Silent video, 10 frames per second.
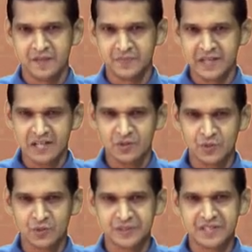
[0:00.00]

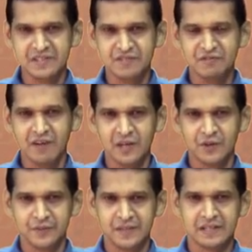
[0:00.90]
Include the
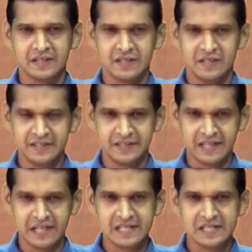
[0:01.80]
following:
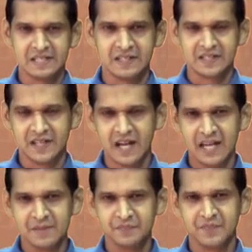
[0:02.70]
date,
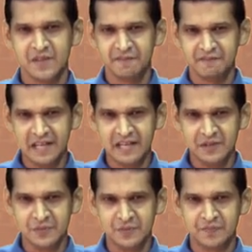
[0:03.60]
time,
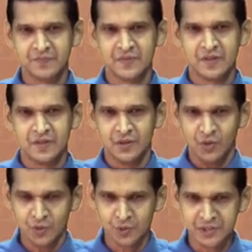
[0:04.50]
venue,
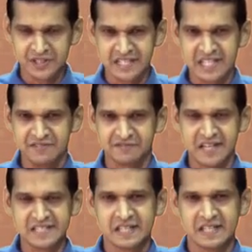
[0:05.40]
who the chief
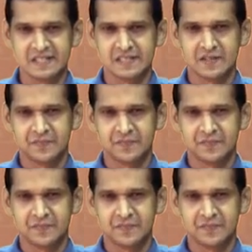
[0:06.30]
guest is.